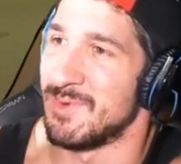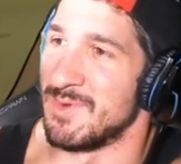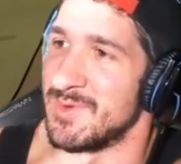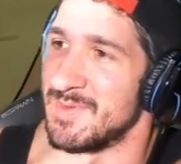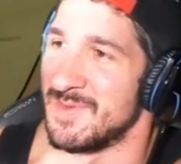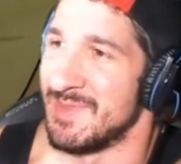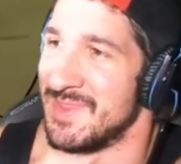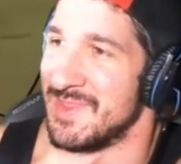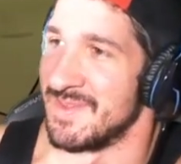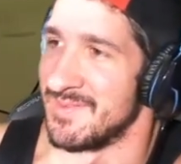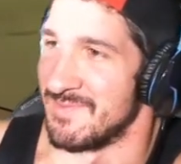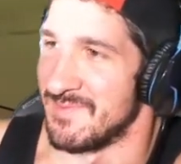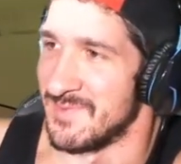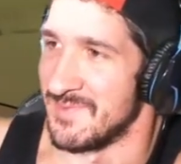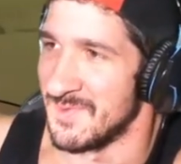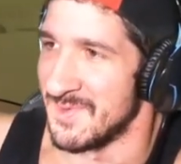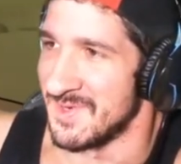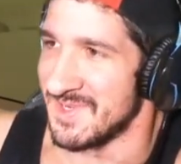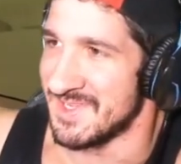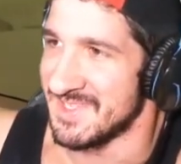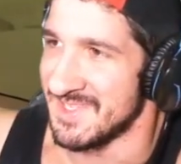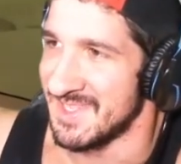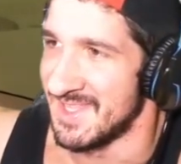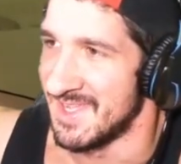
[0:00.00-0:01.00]
put the
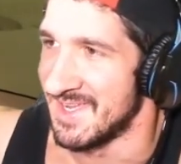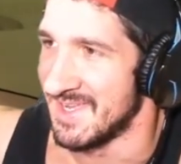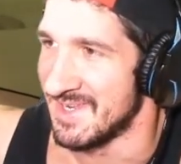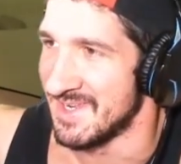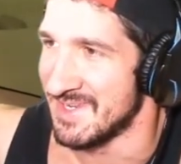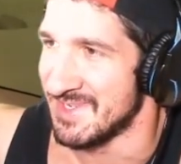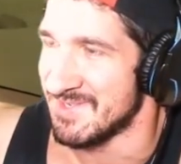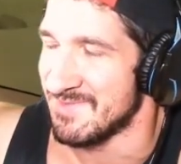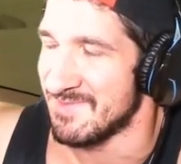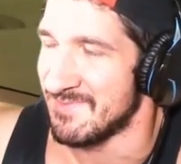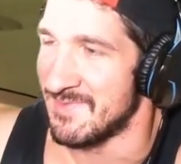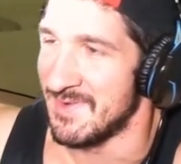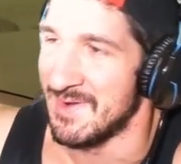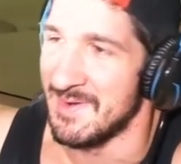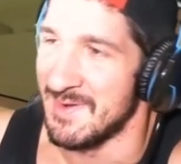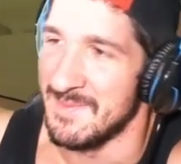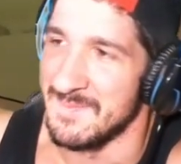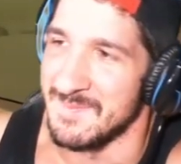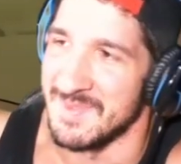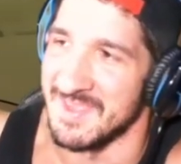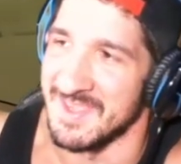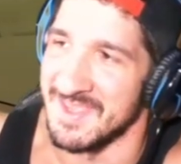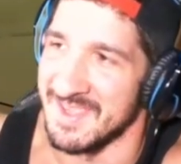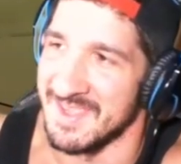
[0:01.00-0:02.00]
voice lines
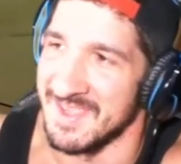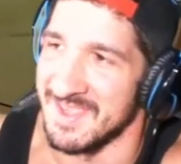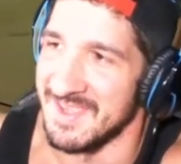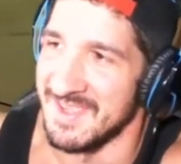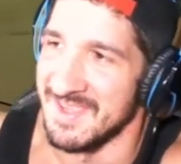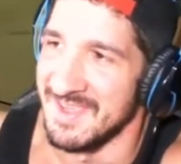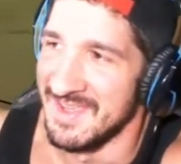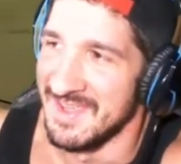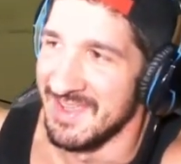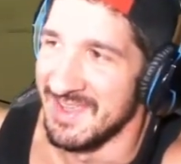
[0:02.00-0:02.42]
from the